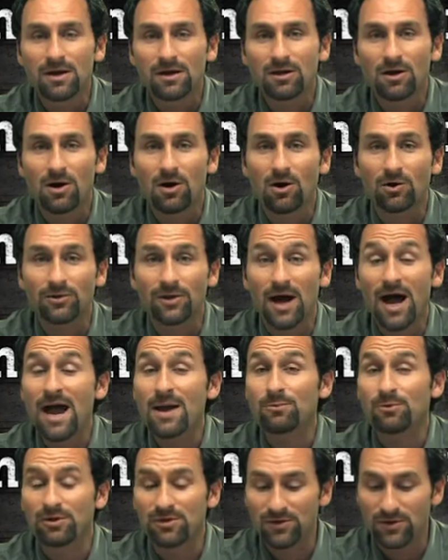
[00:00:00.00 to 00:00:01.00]
called
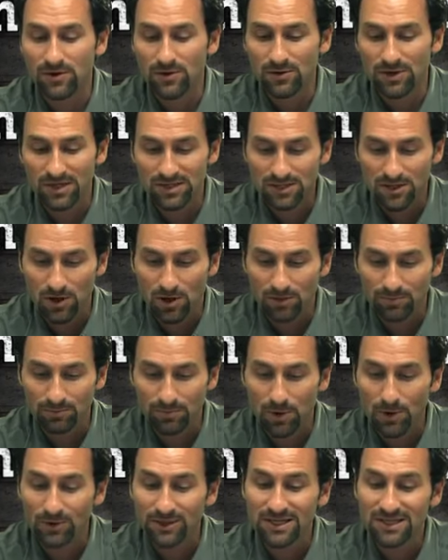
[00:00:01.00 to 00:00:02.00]
I'm With You, and it's called
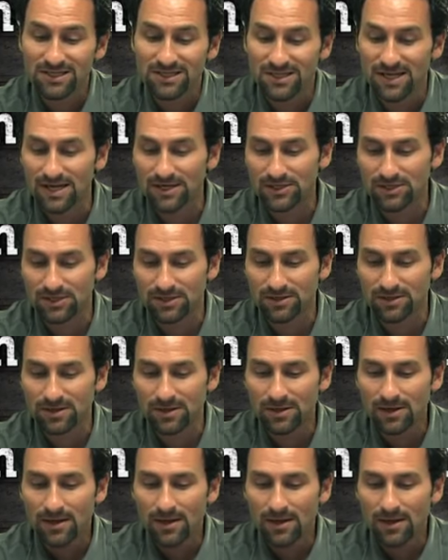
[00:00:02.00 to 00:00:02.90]
Police Station.